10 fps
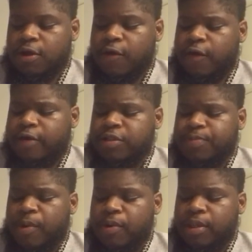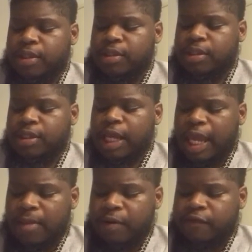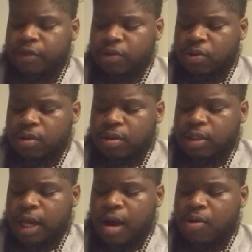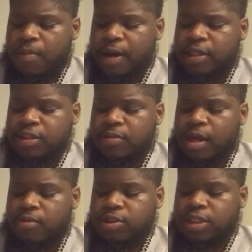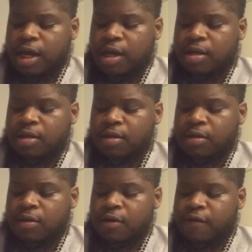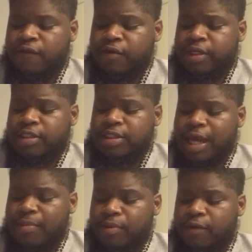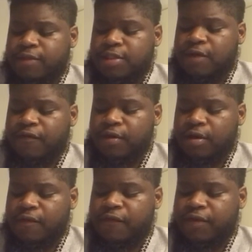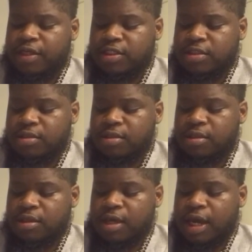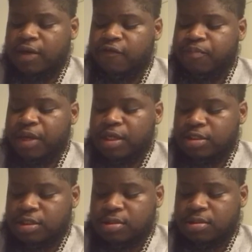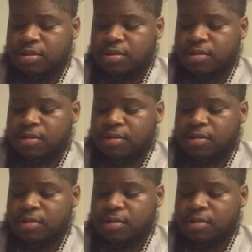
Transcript: who have spoken in the name of the Lord, Yahweh Ba'ashem Shai, for an example of suffering, affliction, and of patience.